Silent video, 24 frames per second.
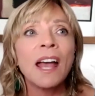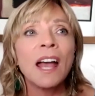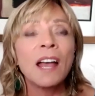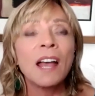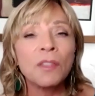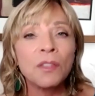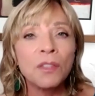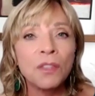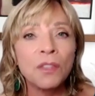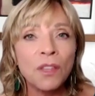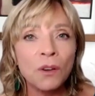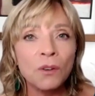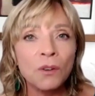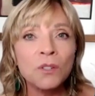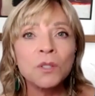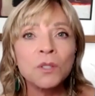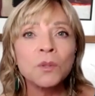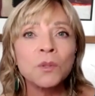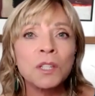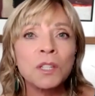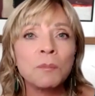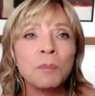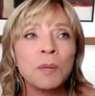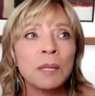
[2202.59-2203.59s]
And those
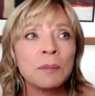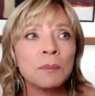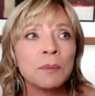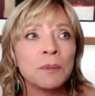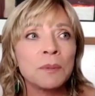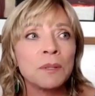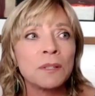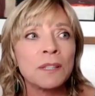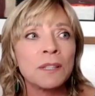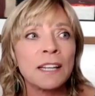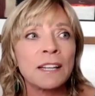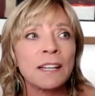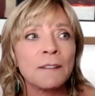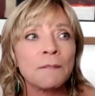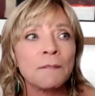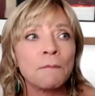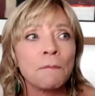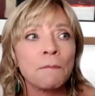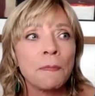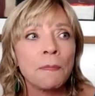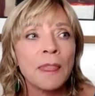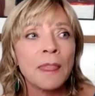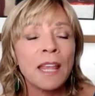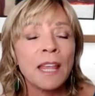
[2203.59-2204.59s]
were the people that
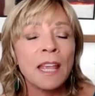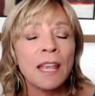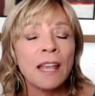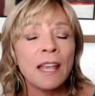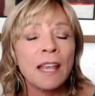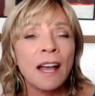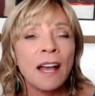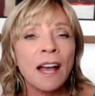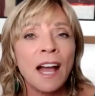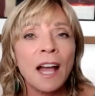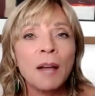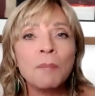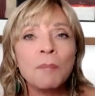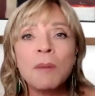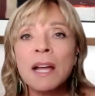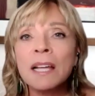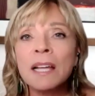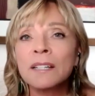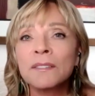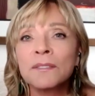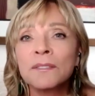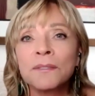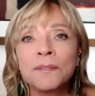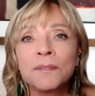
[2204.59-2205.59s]
I might
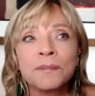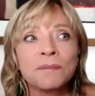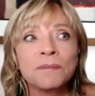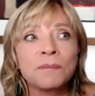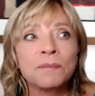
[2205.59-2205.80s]
have